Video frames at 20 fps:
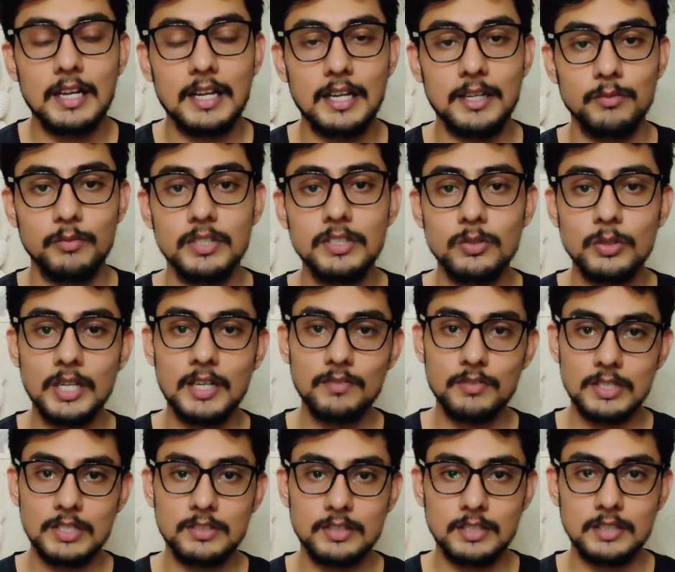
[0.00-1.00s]
And once you
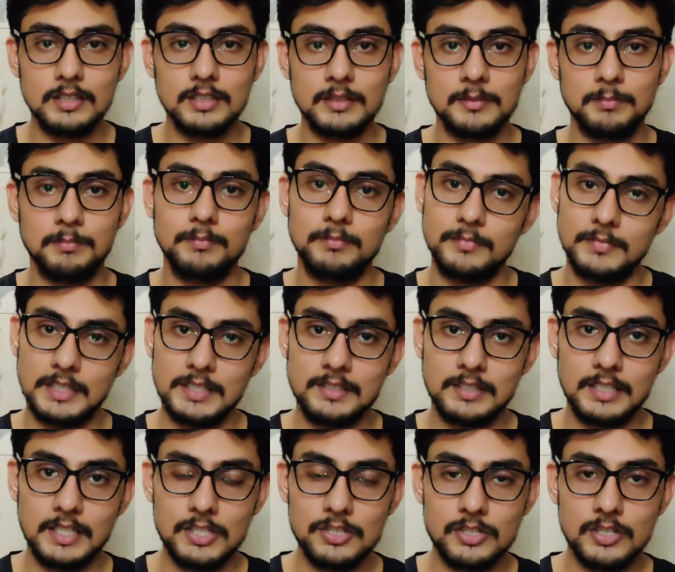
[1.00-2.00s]
have reached the
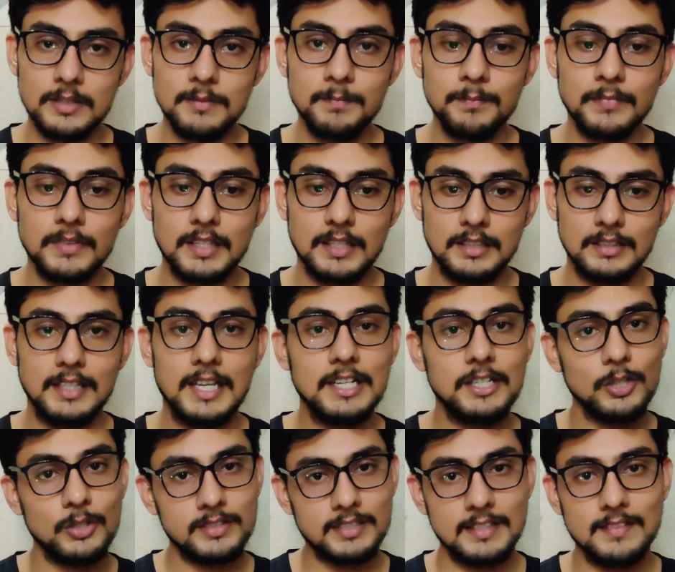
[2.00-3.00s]
destination,
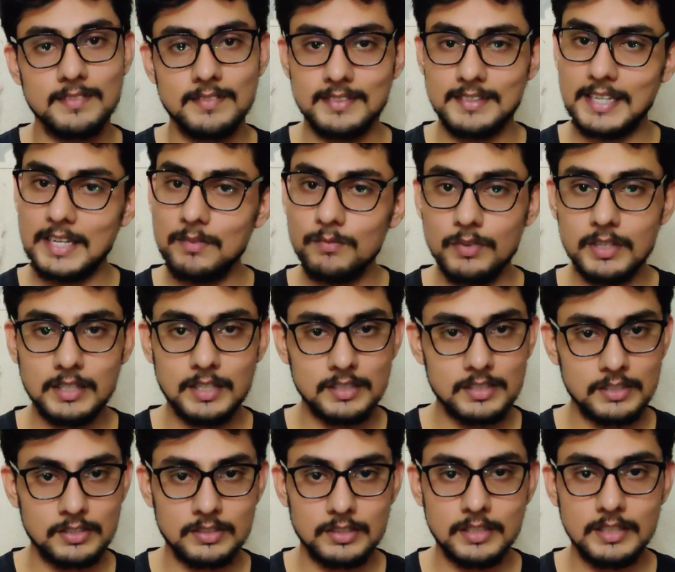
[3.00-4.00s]
get yourself same way
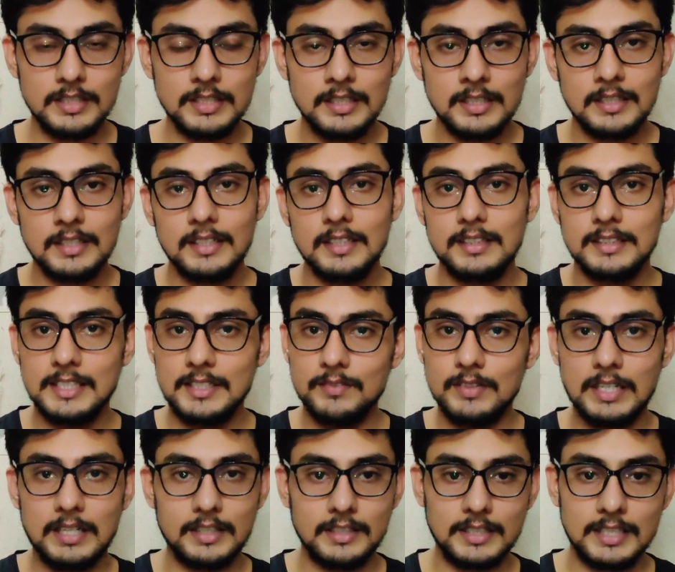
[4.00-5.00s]
registered. They
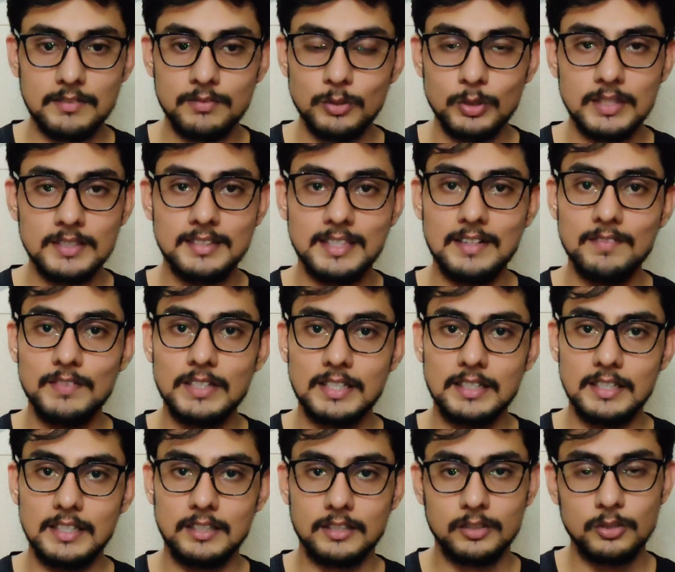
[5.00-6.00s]
will give you a
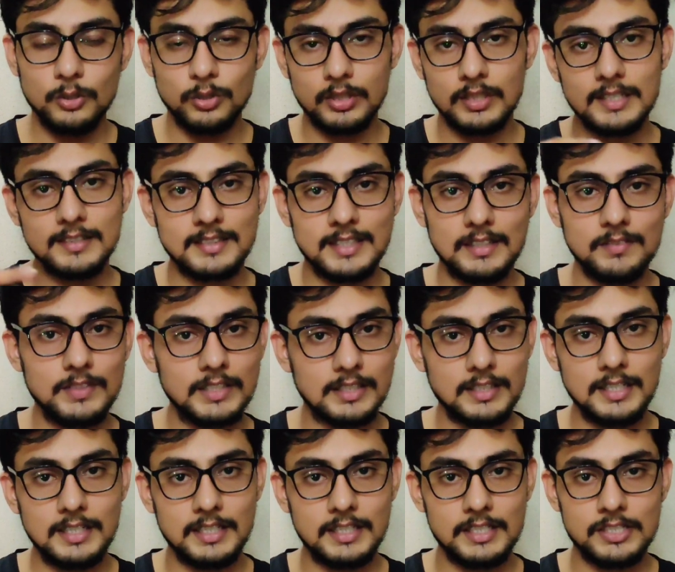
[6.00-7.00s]
Corona
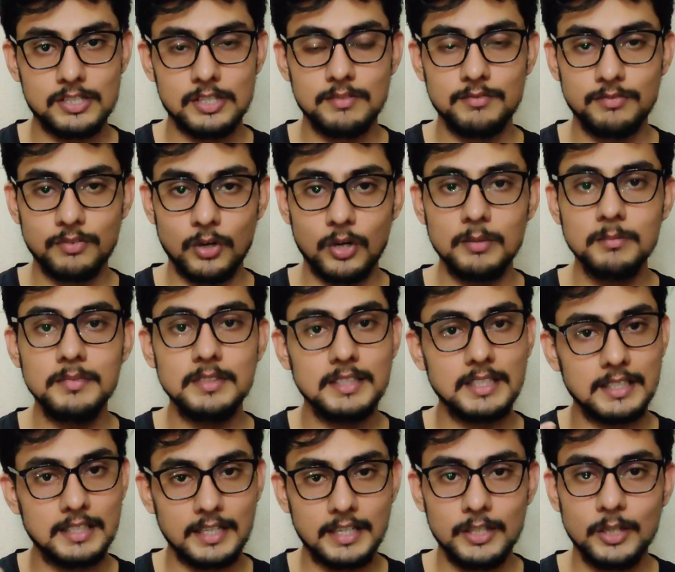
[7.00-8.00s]
self-declaration form.
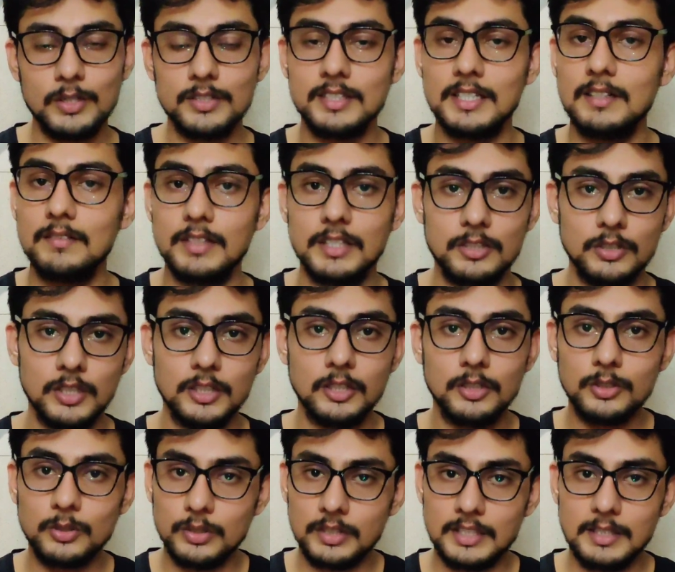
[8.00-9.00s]
Declare yourself that you are
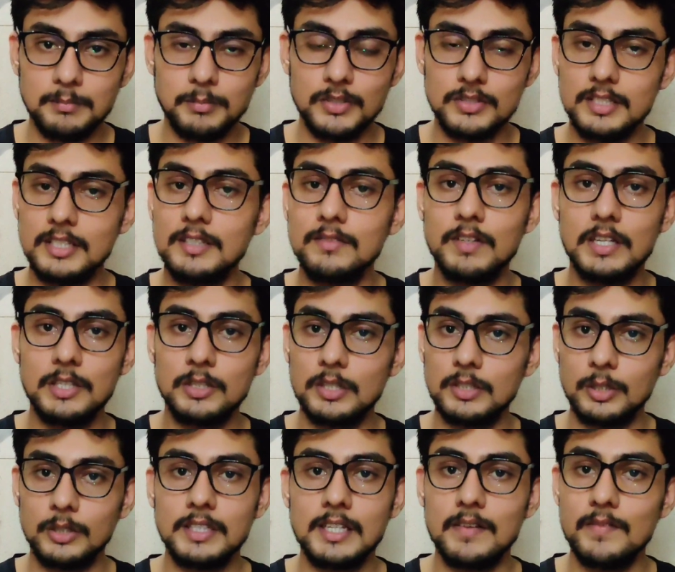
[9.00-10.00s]
not Corona positive and you
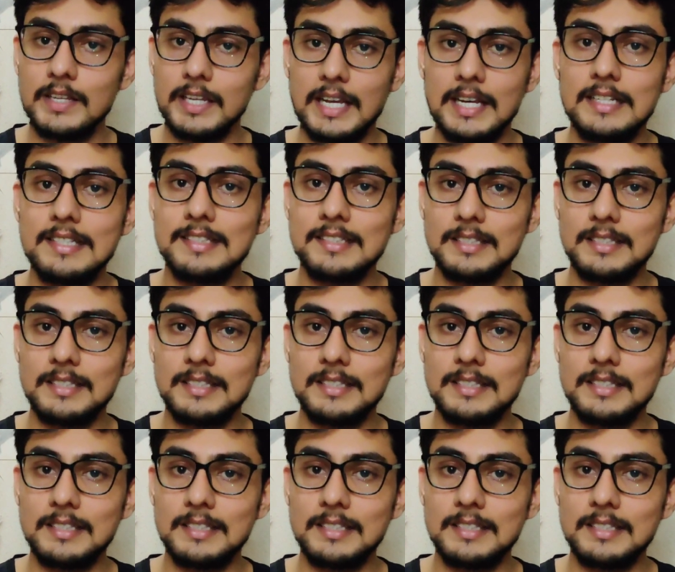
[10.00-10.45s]
are not having any